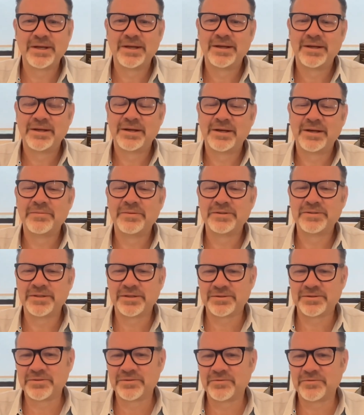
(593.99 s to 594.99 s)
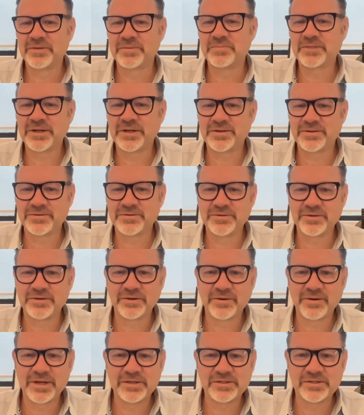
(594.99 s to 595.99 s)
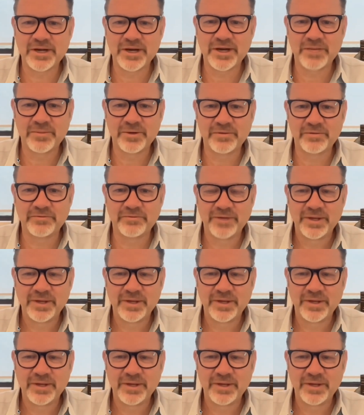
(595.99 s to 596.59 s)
So the website's doing a great job of